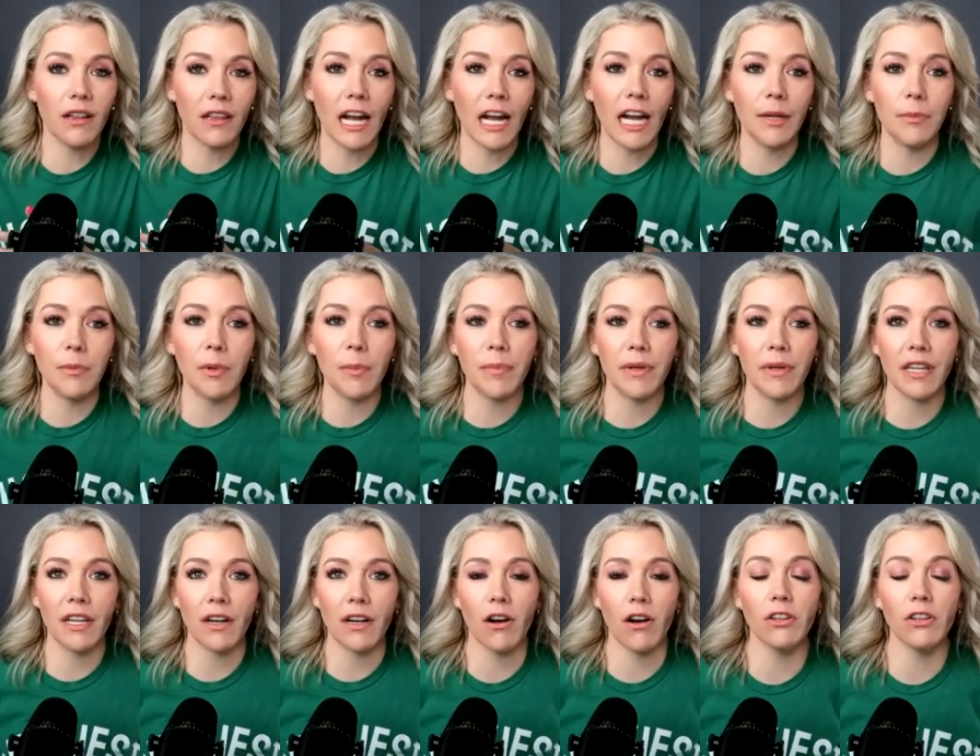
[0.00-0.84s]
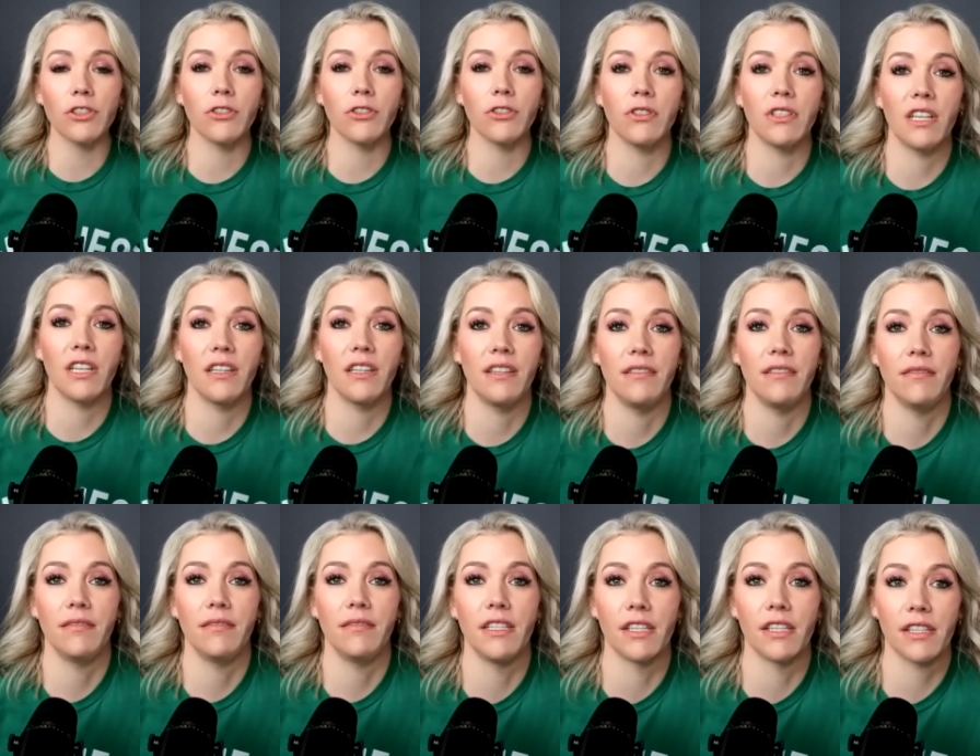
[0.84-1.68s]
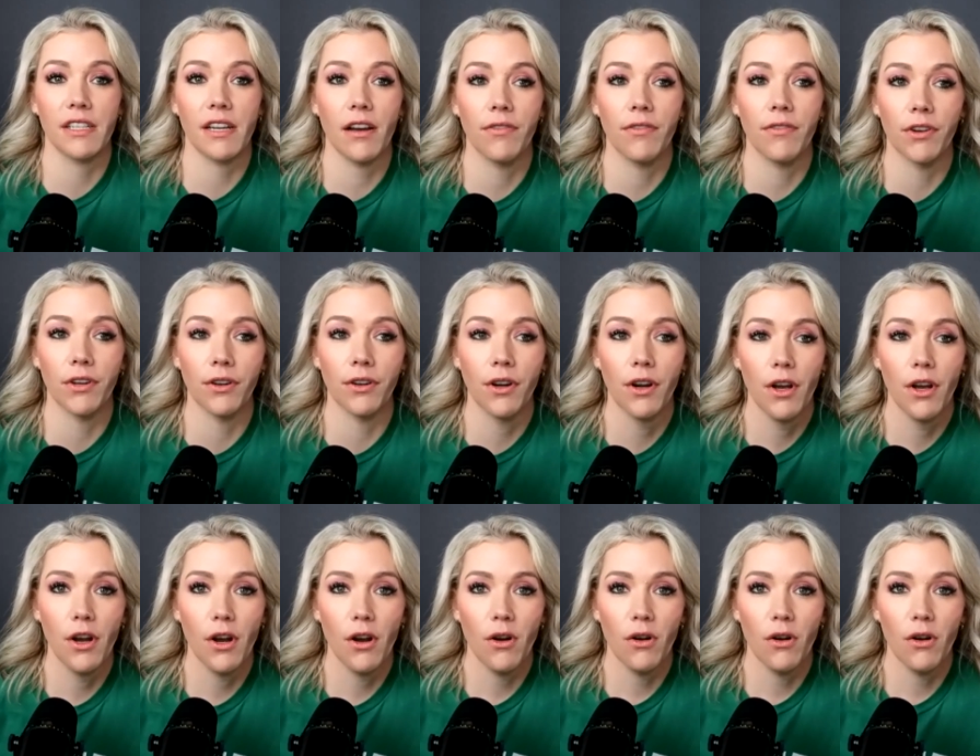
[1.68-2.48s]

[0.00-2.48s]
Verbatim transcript: alignment but then also to discover